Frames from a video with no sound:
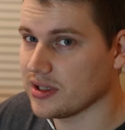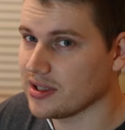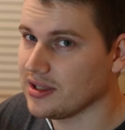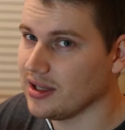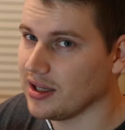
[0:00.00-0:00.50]
it
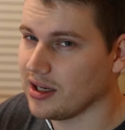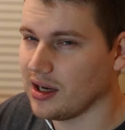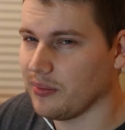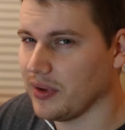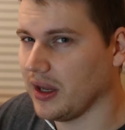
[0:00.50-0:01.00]
still ended
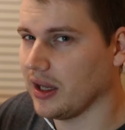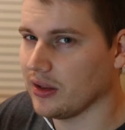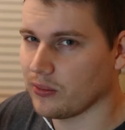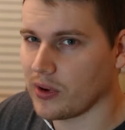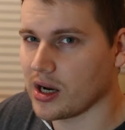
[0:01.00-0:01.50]
up being
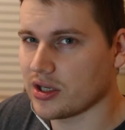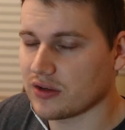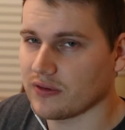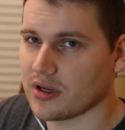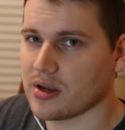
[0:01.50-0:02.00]
in the range
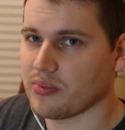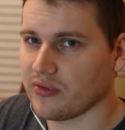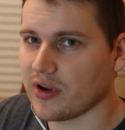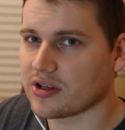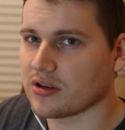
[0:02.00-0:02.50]
of a
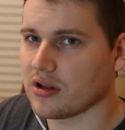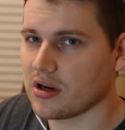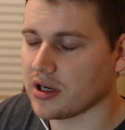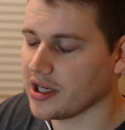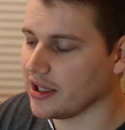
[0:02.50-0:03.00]
professional
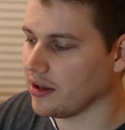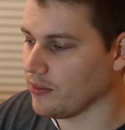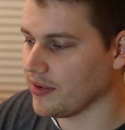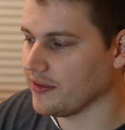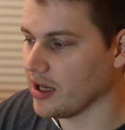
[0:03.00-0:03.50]
architect that
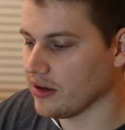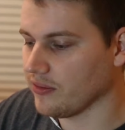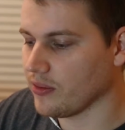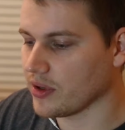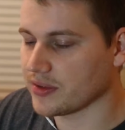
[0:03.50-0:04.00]
would have done
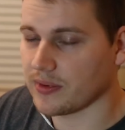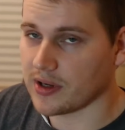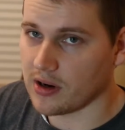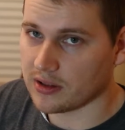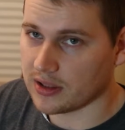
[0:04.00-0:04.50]
it for us
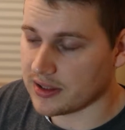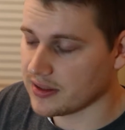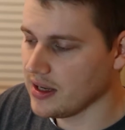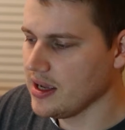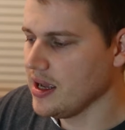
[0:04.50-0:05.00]
regardless.